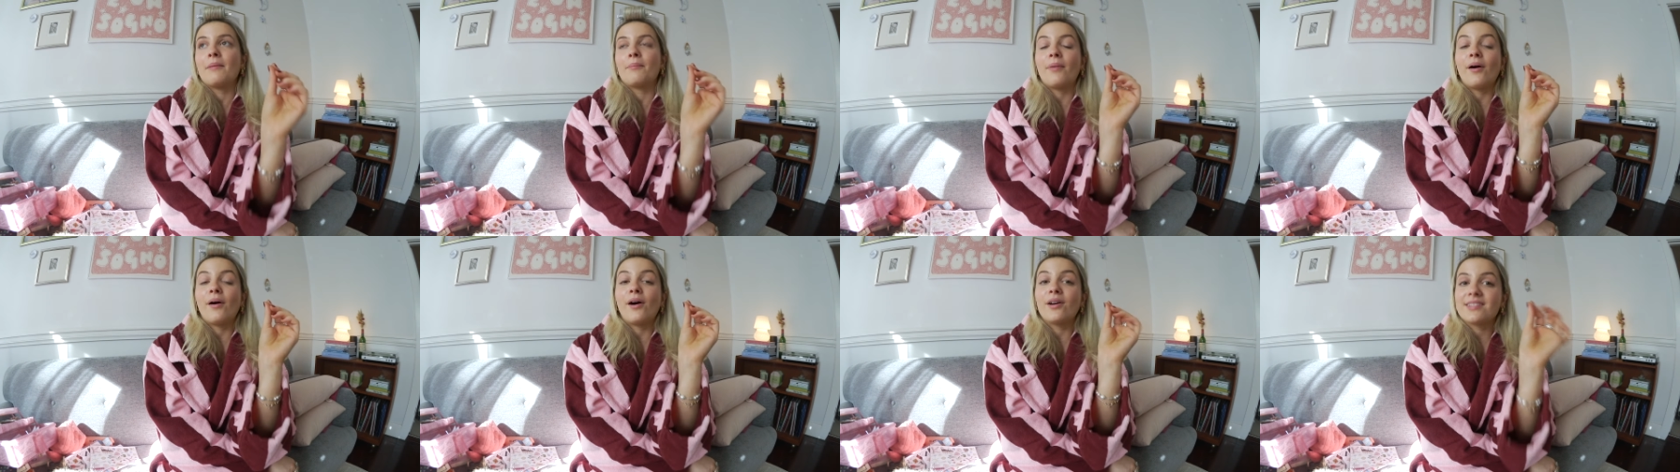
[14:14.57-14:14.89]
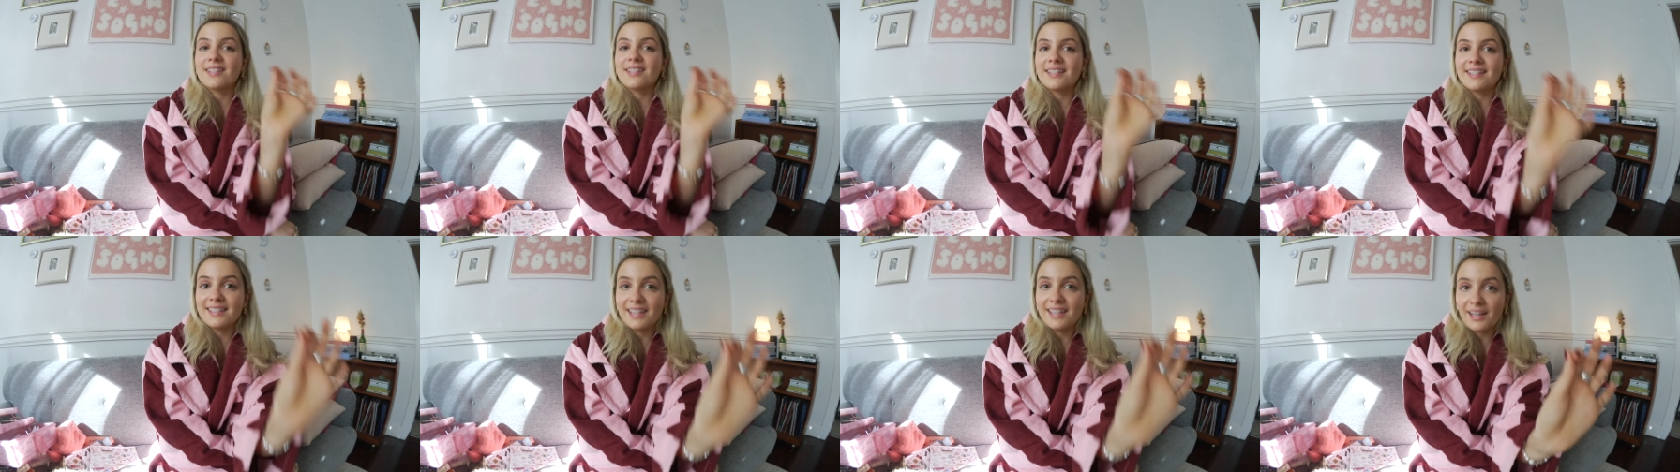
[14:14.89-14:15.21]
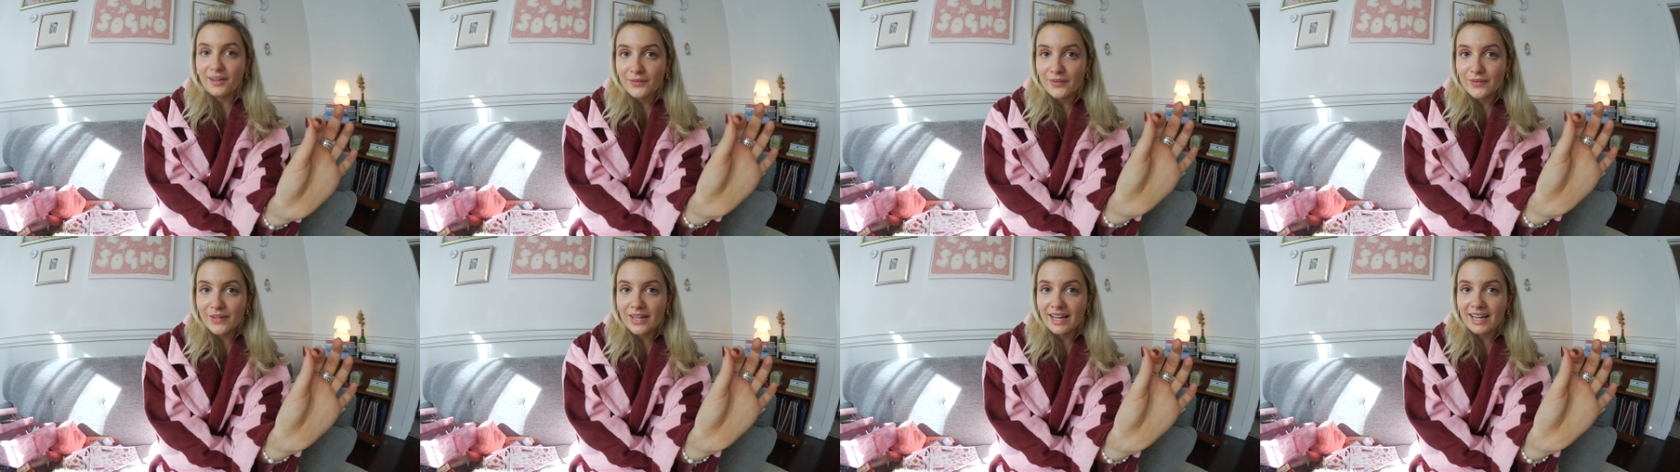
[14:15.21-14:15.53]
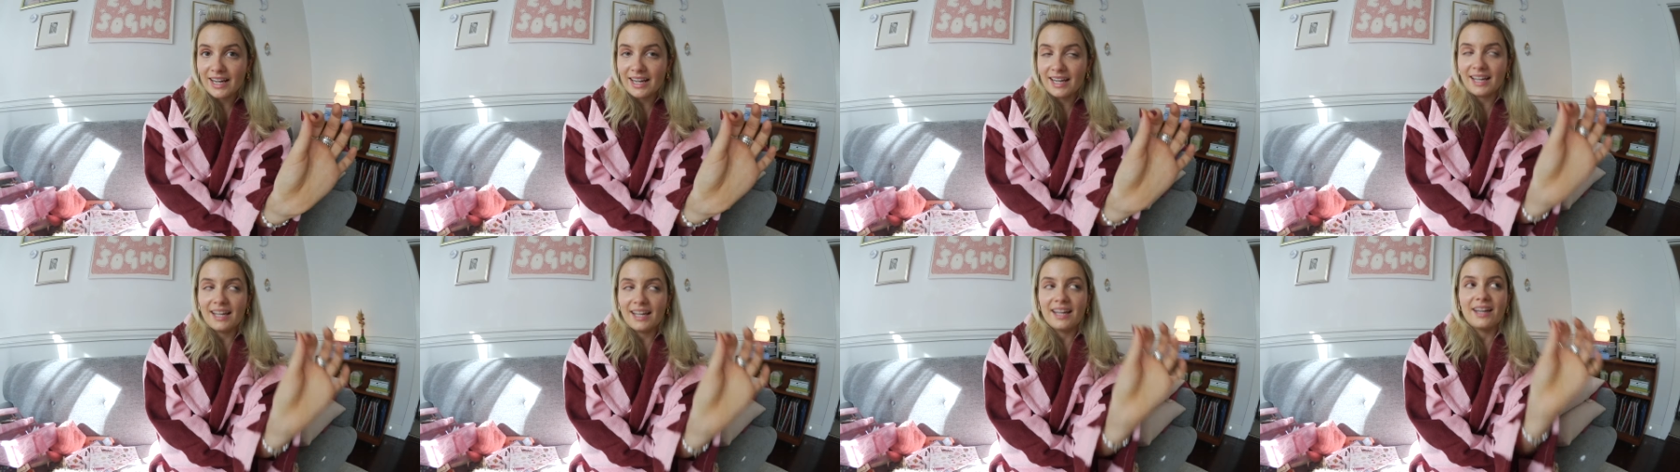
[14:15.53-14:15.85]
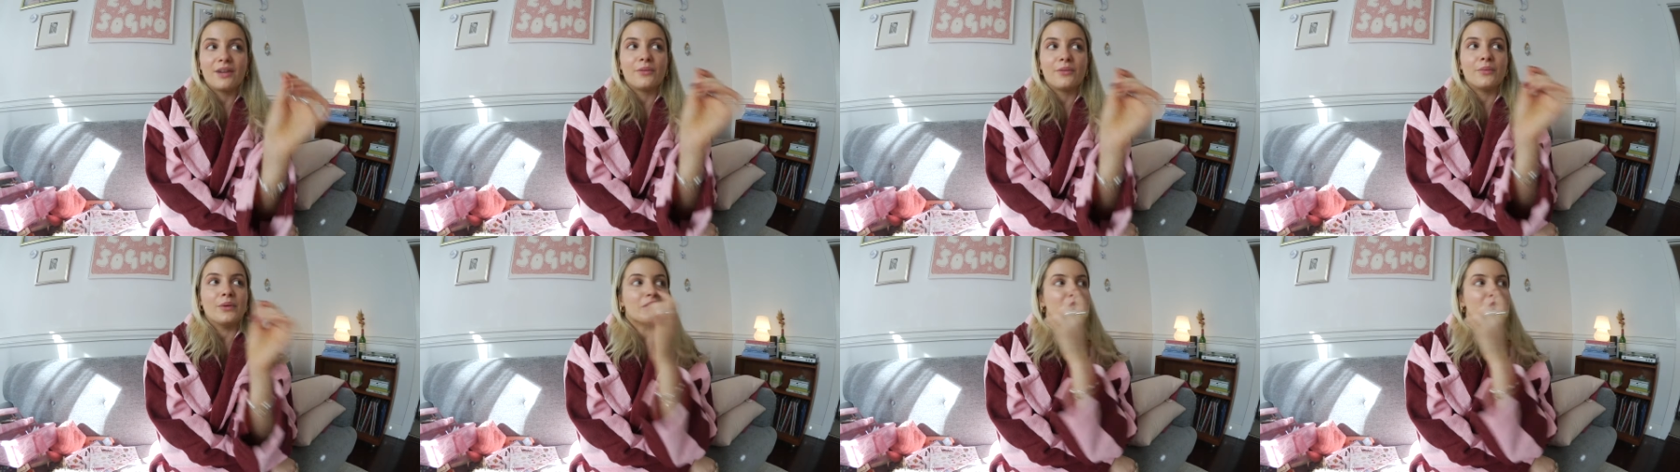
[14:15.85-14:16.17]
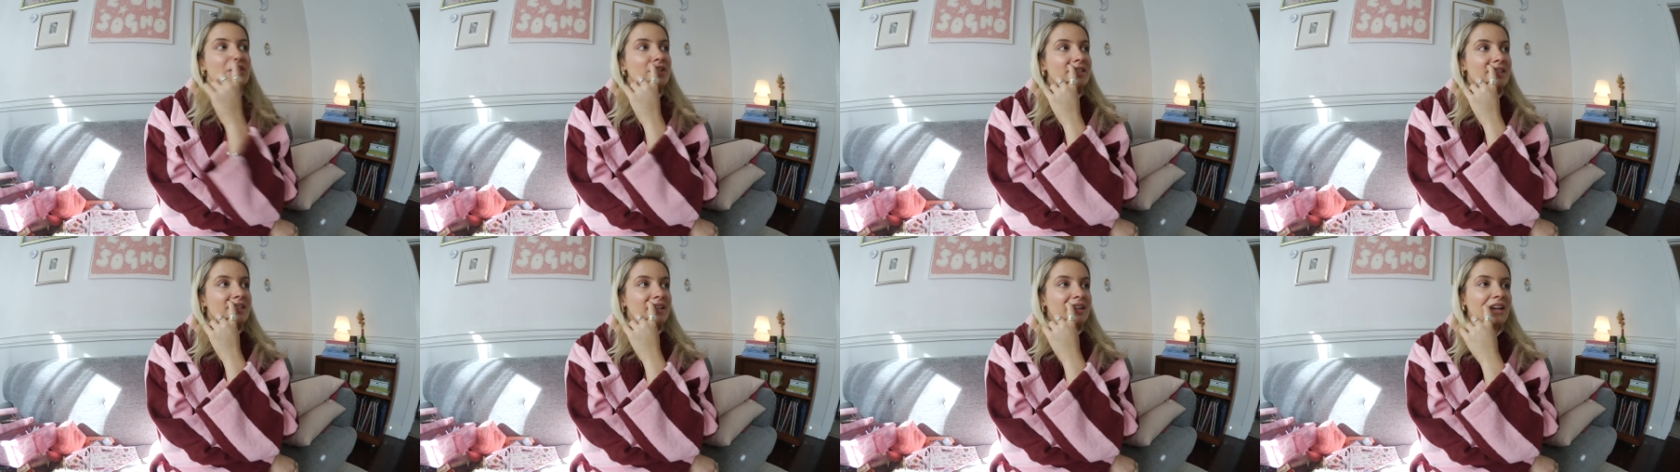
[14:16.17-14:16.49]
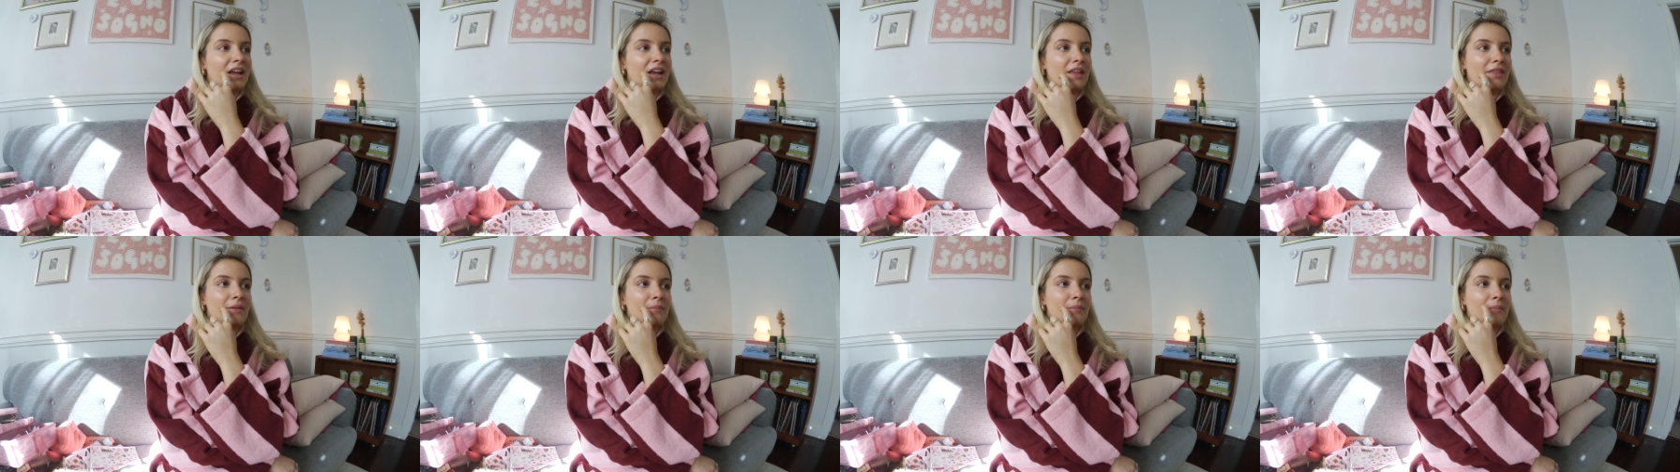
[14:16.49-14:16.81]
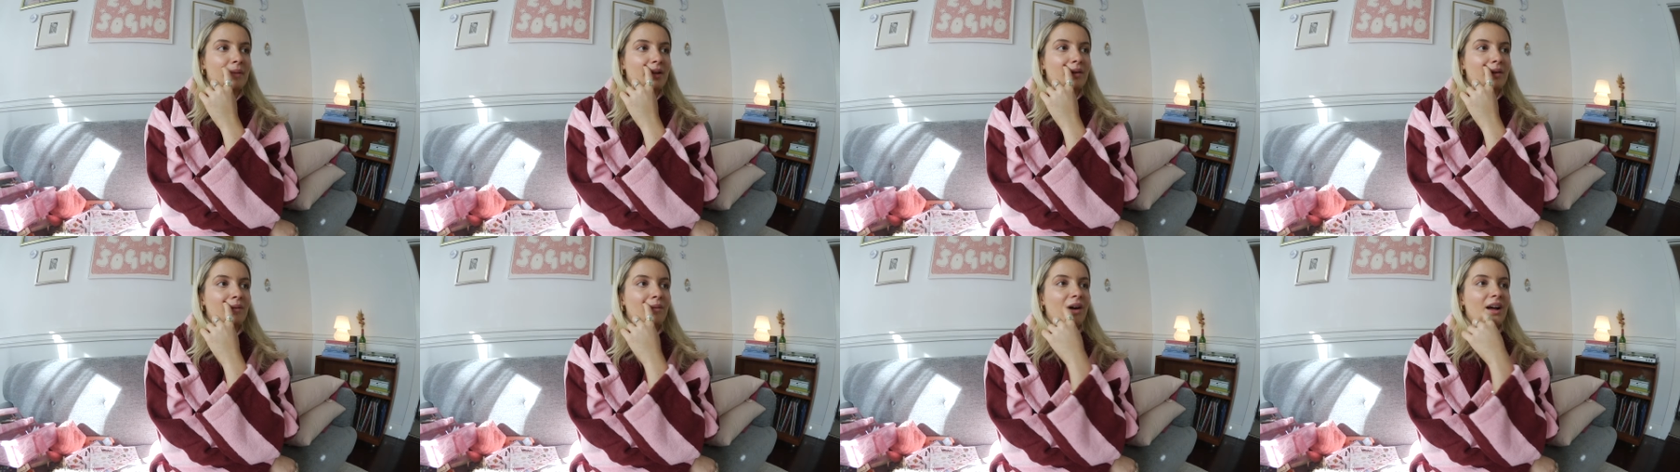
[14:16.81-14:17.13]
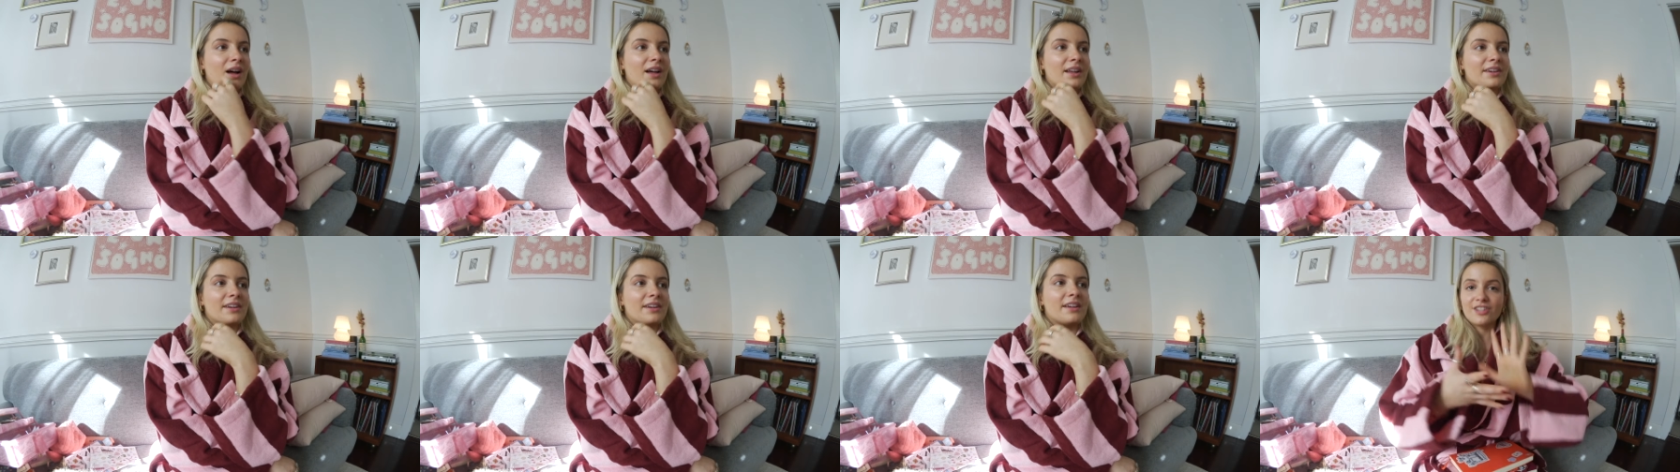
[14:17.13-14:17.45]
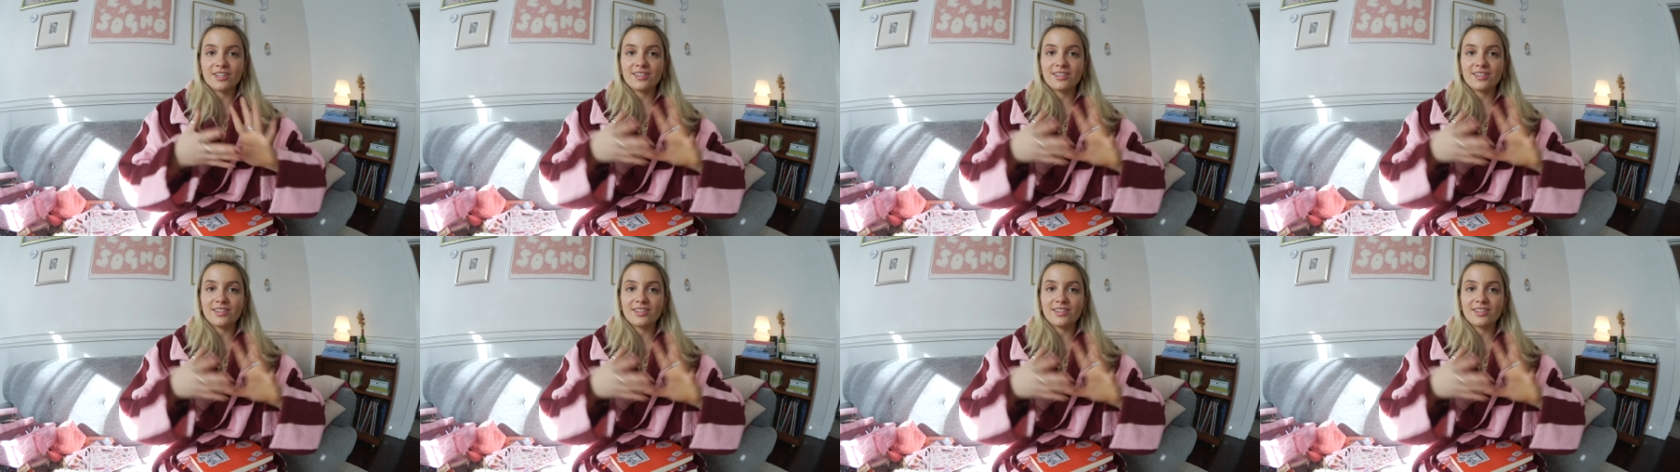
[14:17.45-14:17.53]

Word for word: positivity, which is another big one.